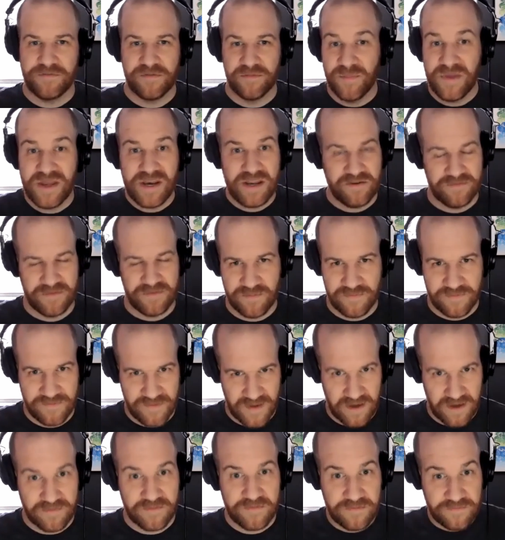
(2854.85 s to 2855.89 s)
many of them
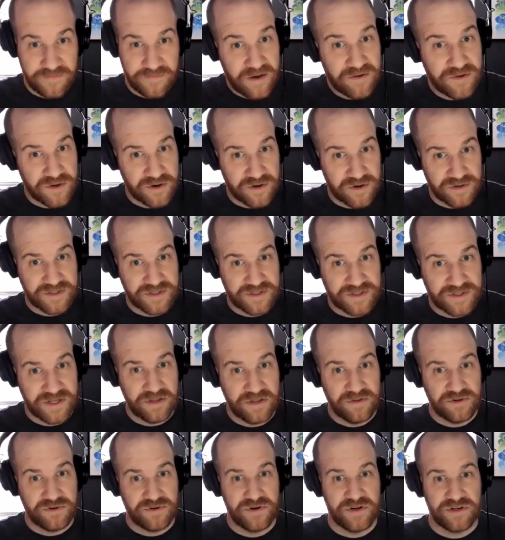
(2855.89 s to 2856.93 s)
failures in the
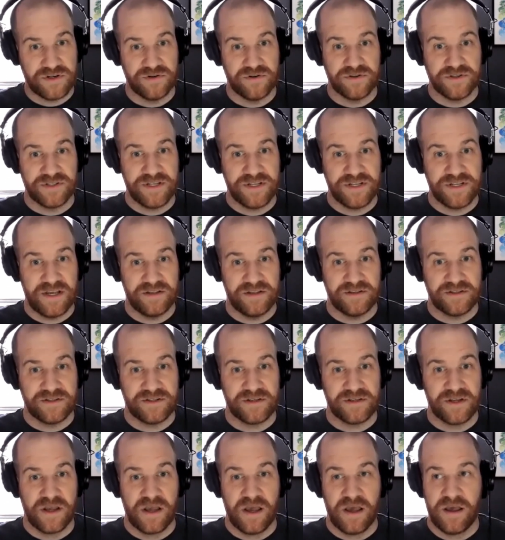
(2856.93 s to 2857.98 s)
traditional sense,
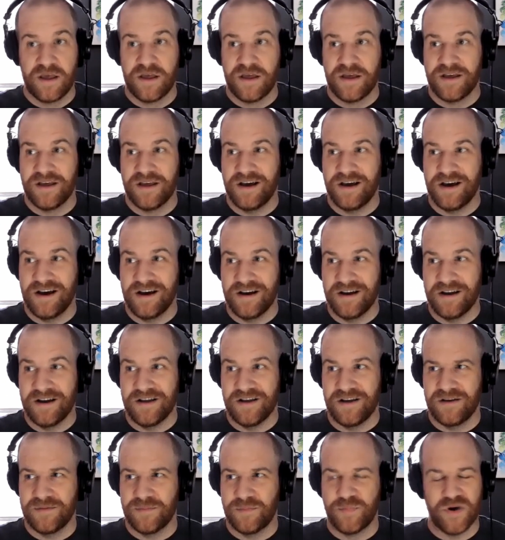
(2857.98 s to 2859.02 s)

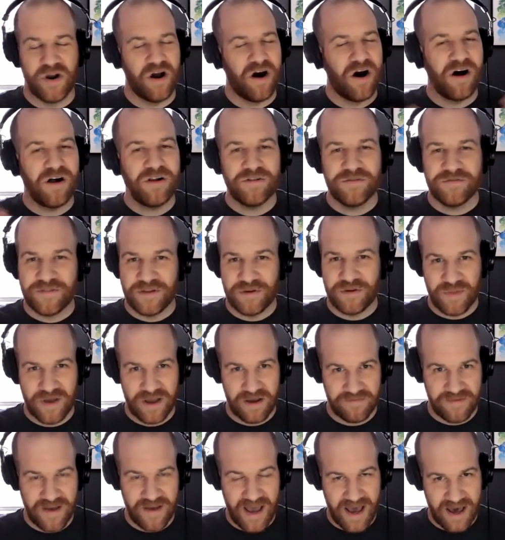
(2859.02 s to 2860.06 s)
but all of them
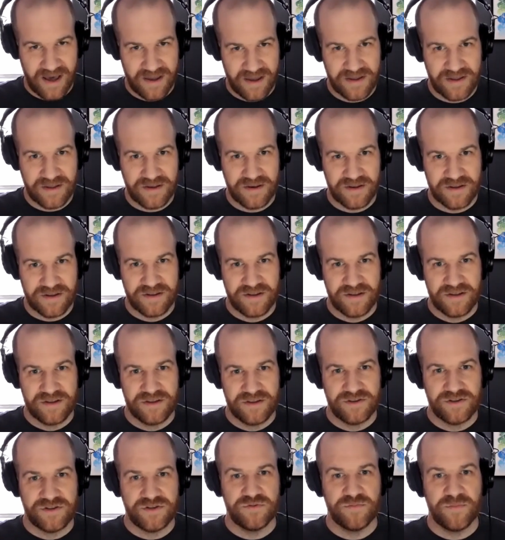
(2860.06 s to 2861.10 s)
have added
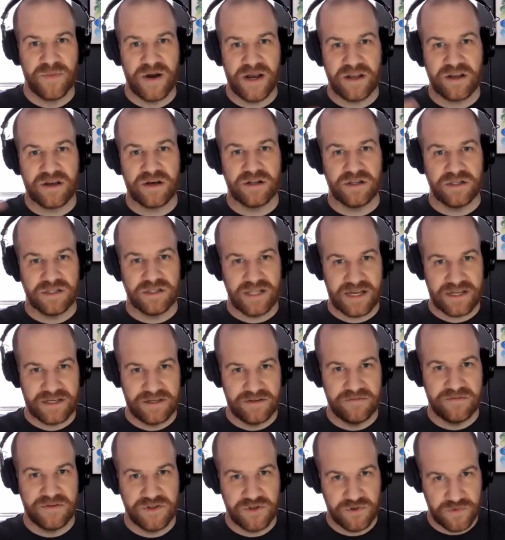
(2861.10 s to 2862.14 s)
to my
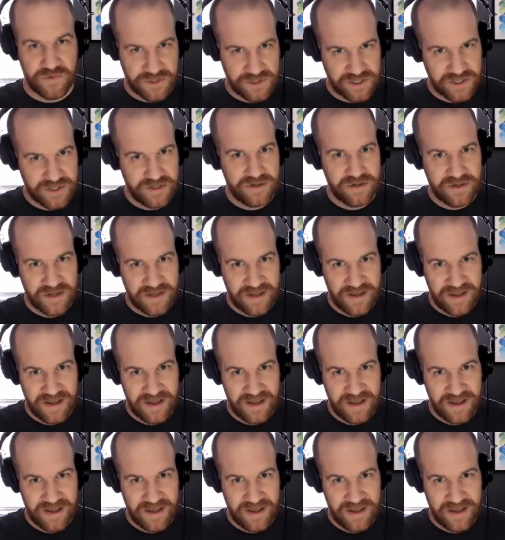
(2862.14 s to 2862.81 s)
collective intuition